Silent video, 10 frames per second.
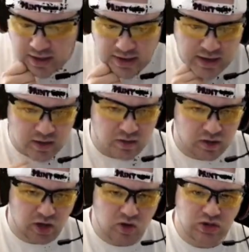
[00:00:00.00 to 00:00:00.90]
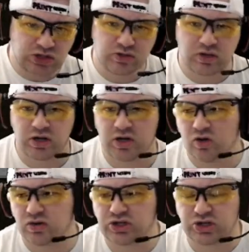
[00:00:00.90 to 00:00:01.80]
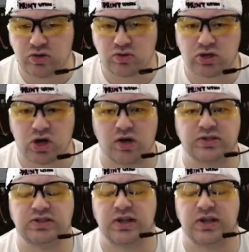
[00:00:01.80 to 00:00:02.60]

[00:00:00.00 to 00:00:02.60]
then the lowest you can go is 2 chunks.